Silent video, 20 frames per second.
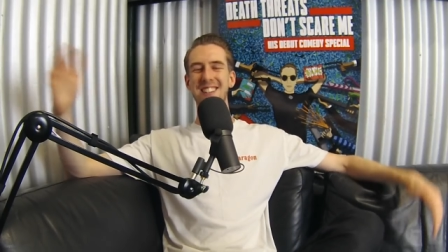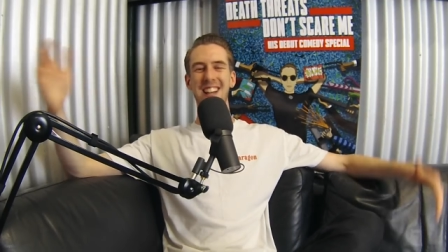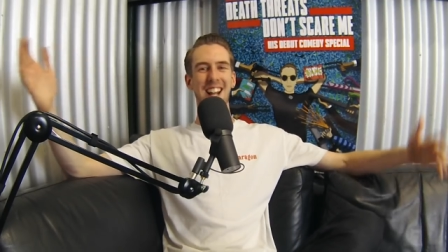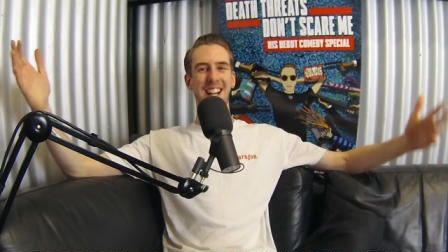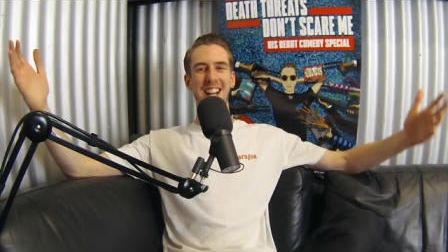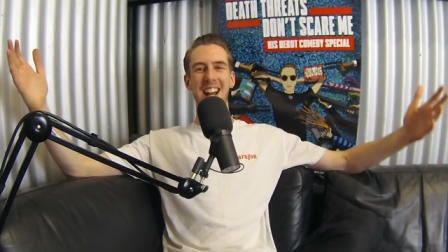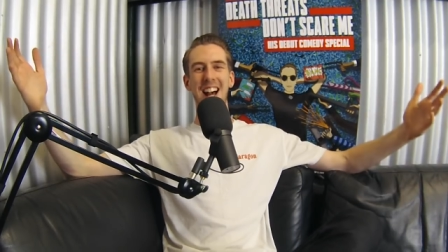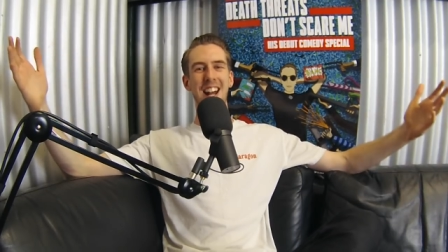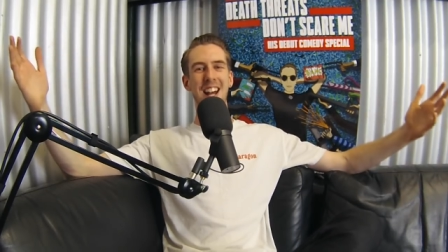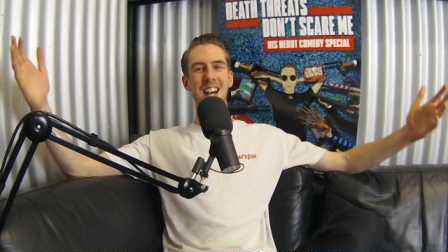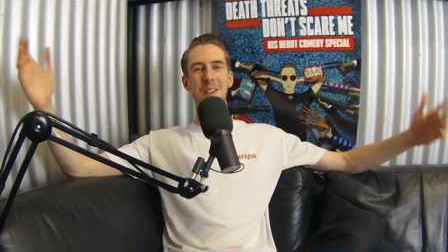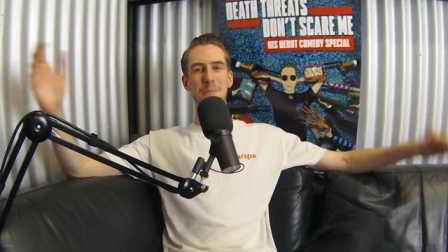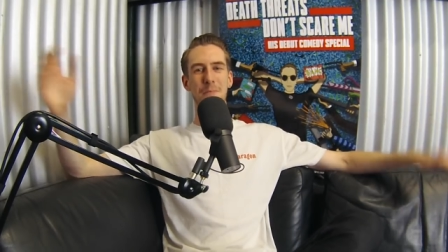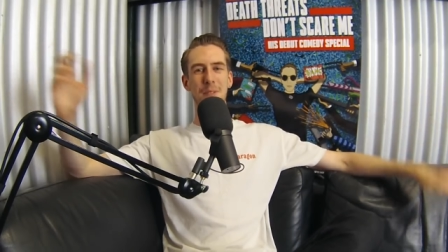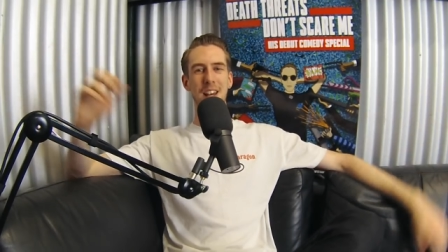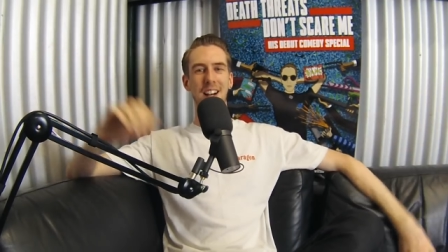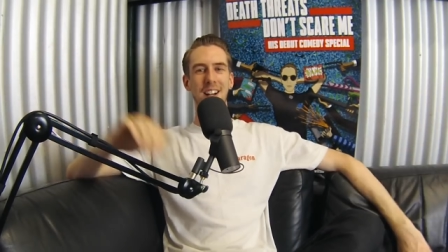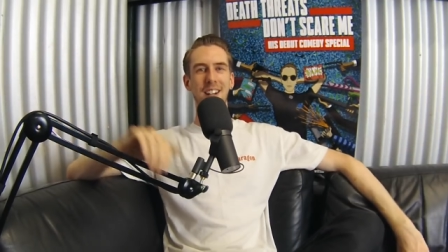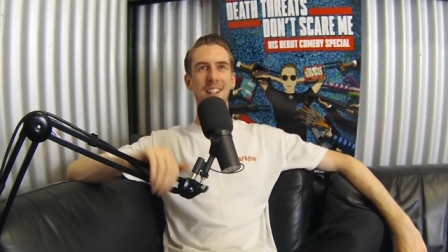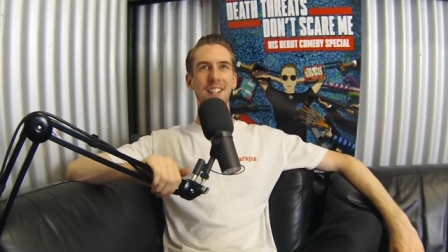I can't help
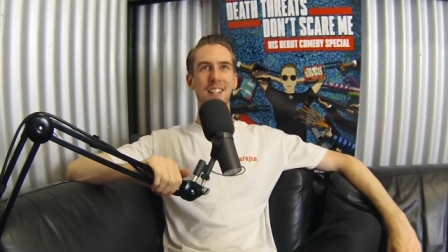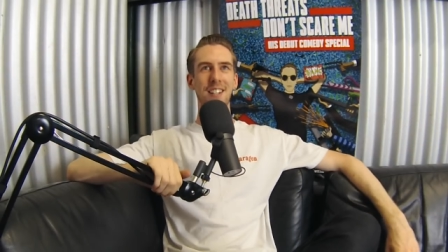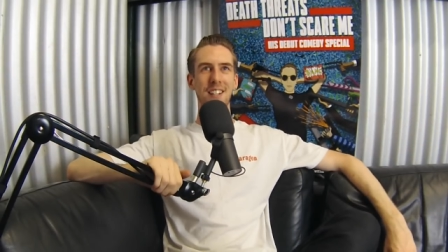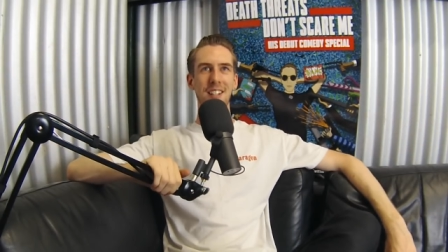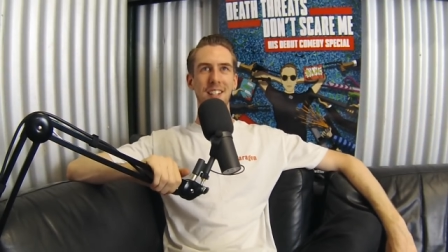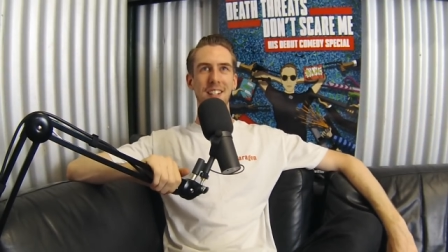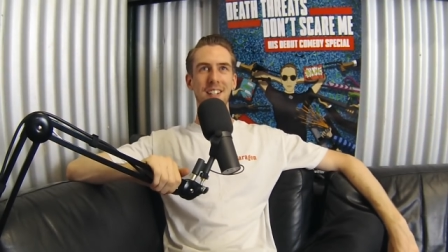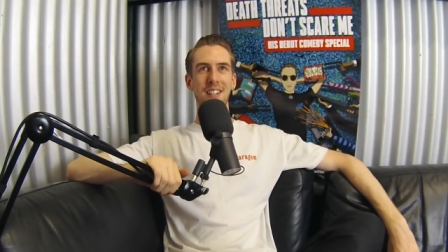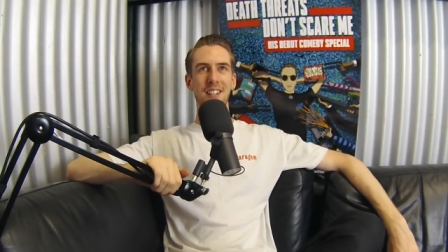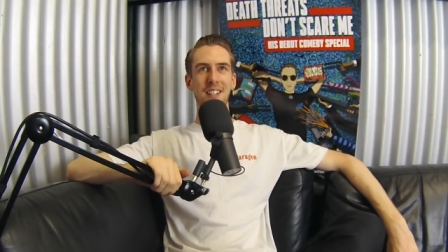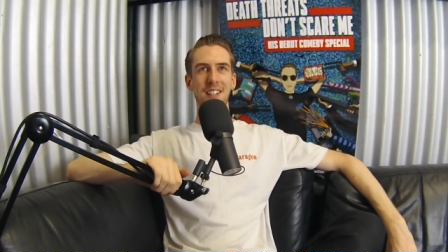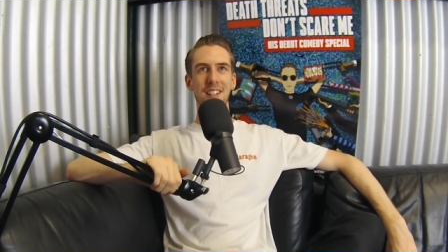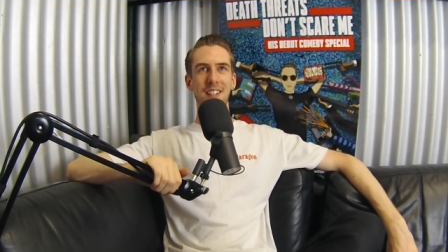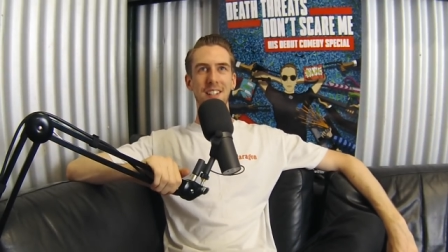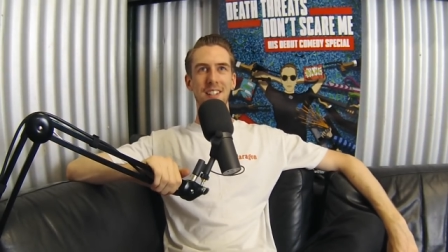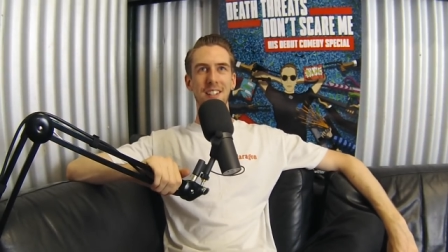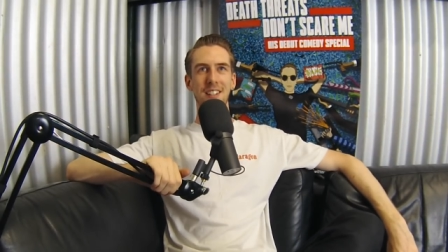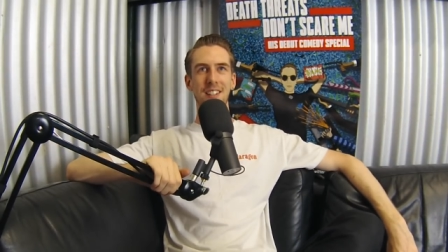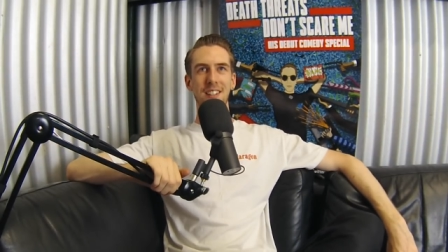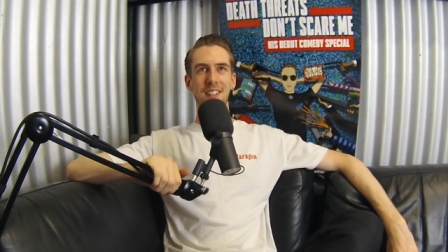you.
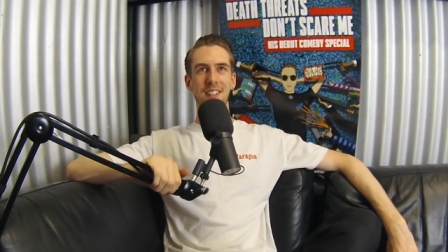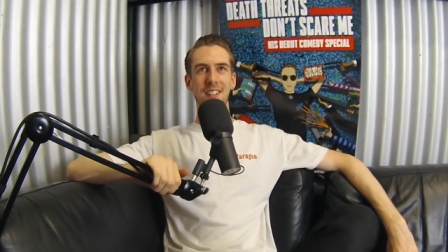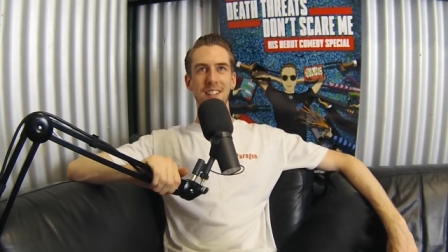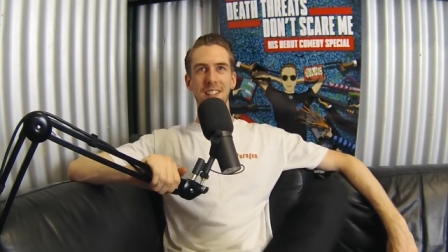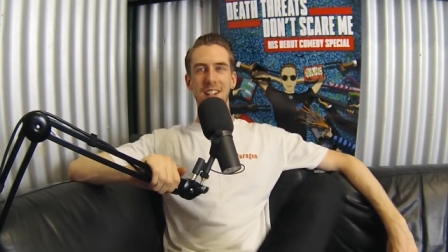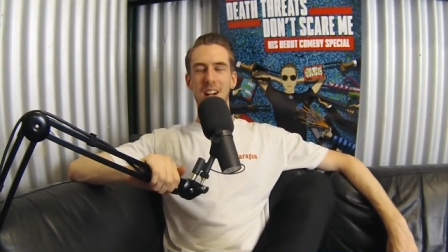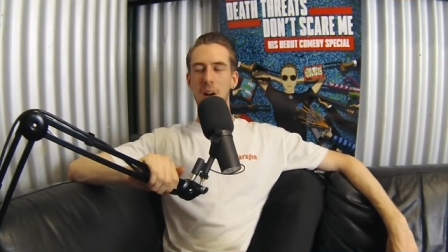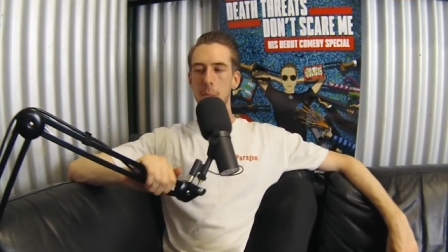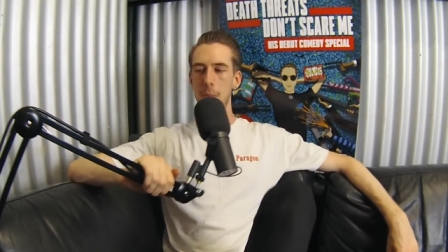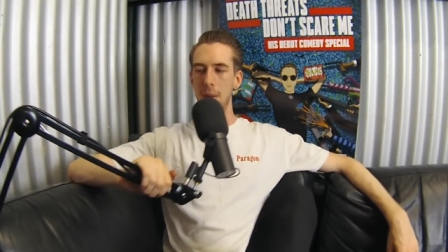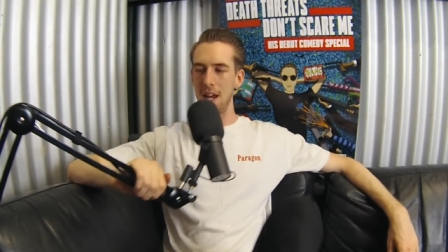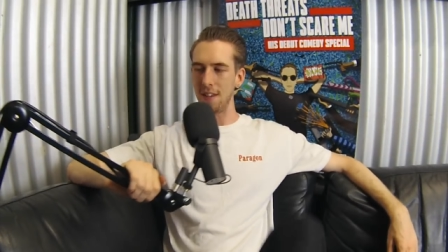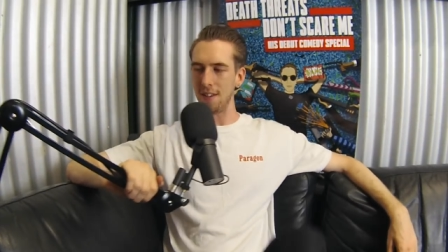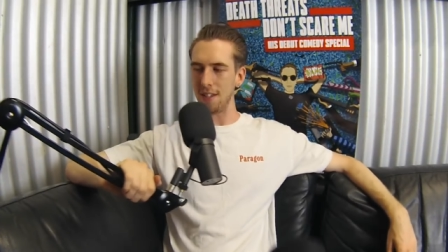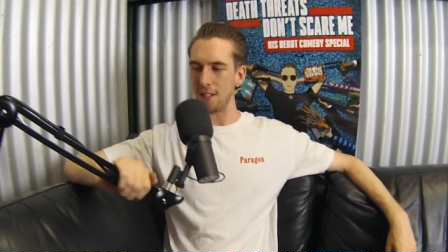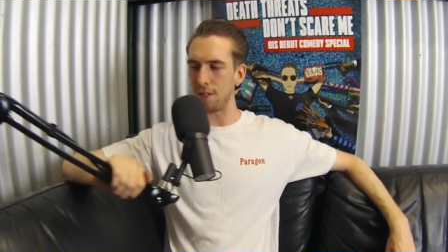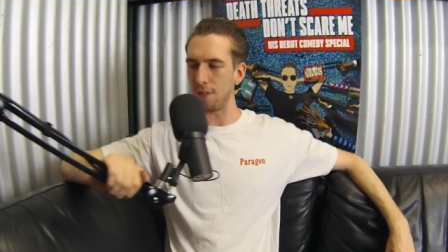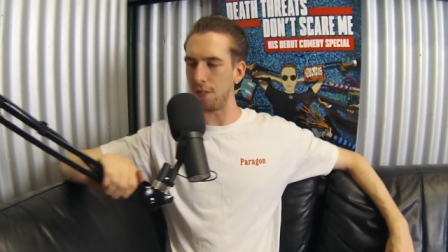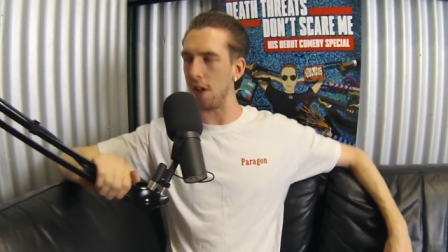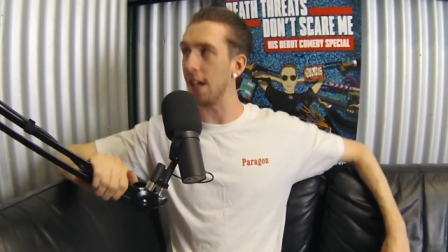Oh man,
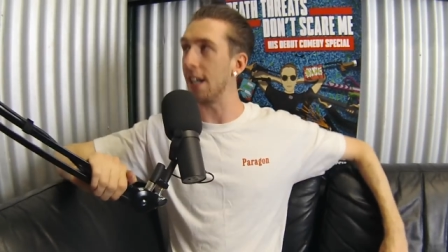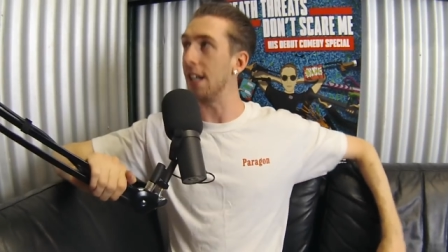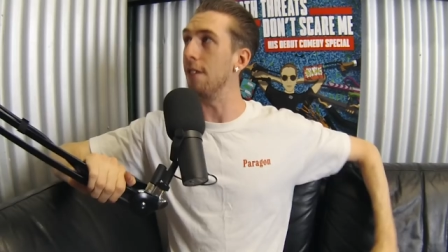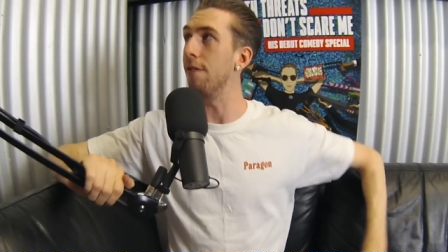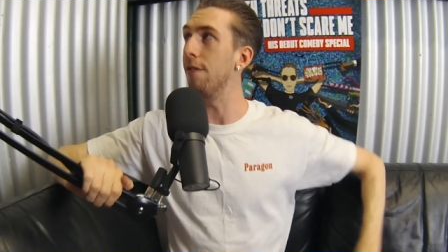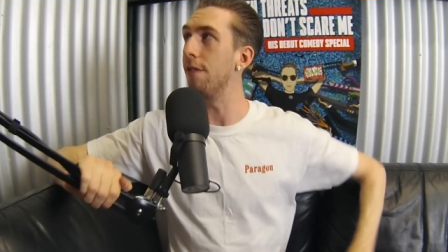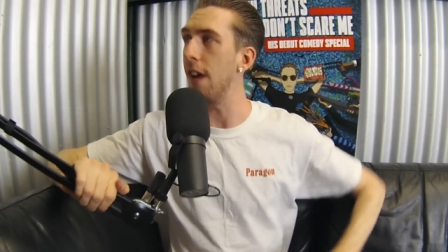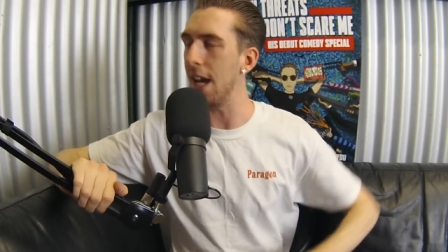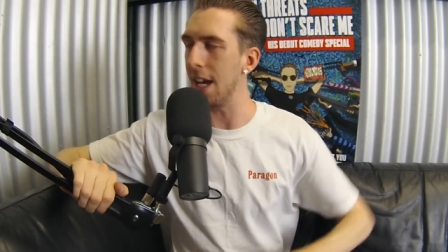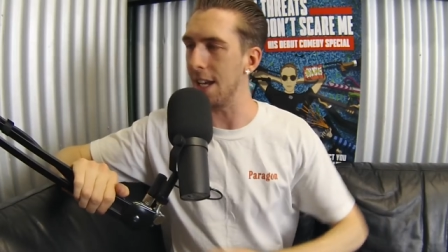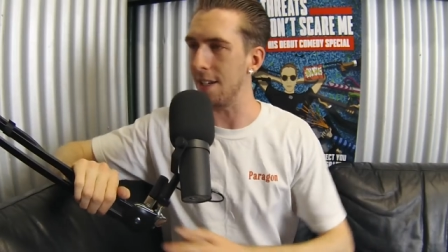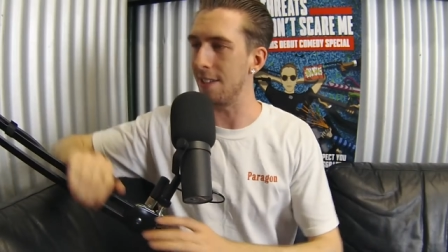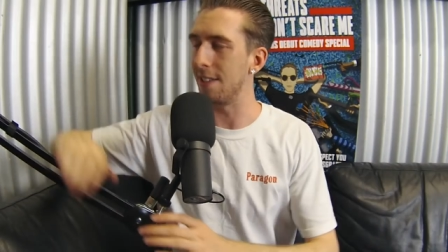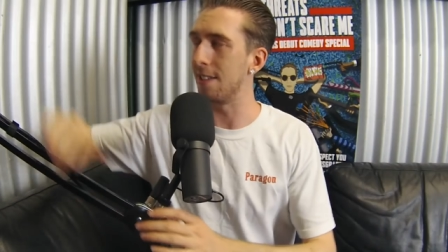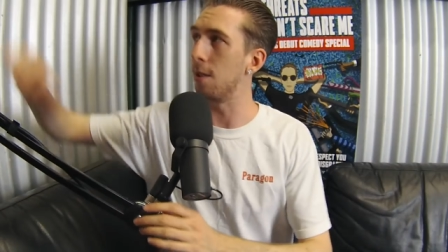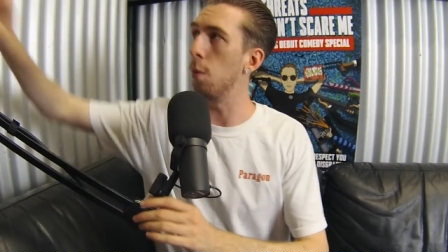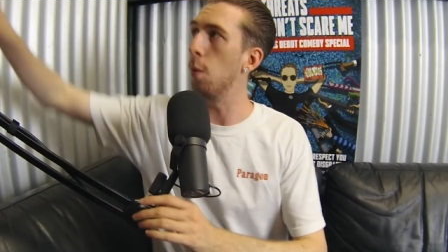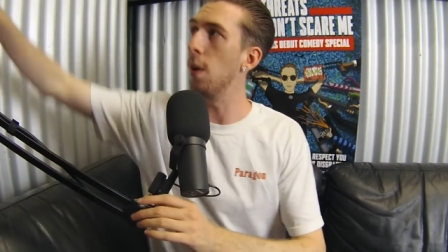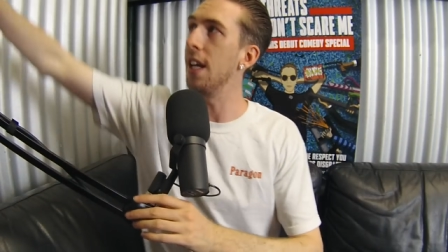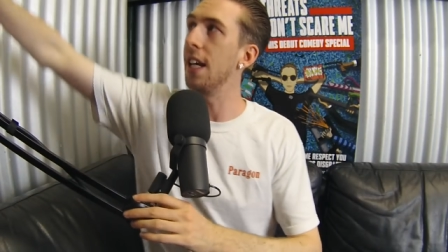this fucking fan is
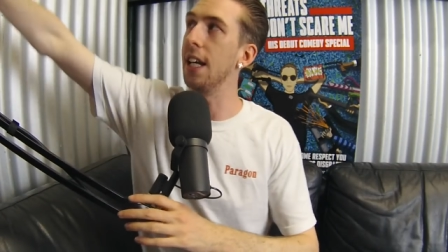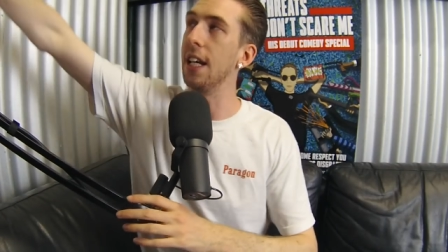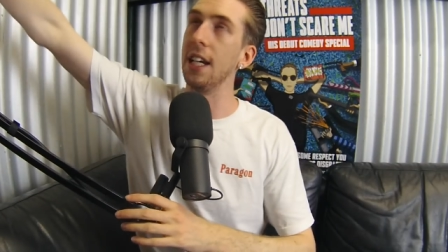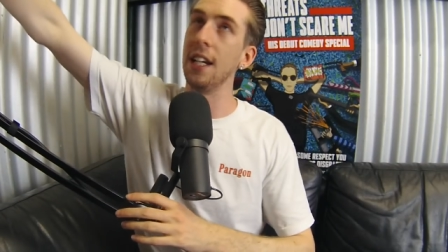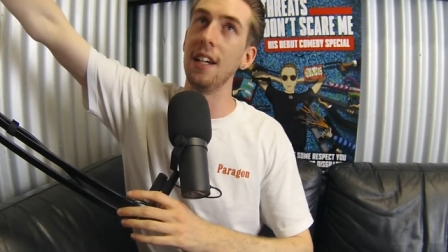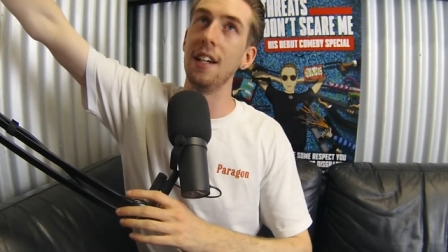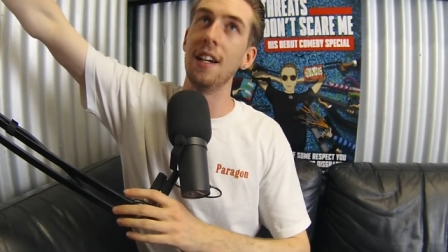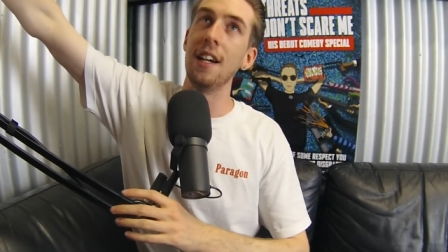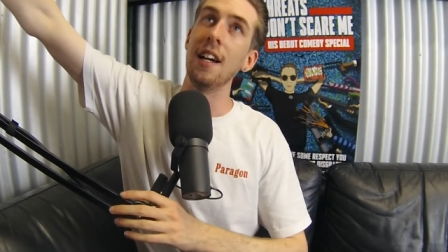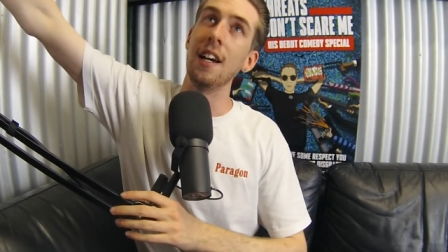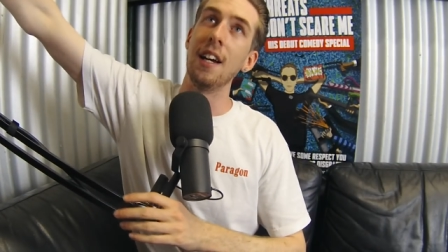swinging,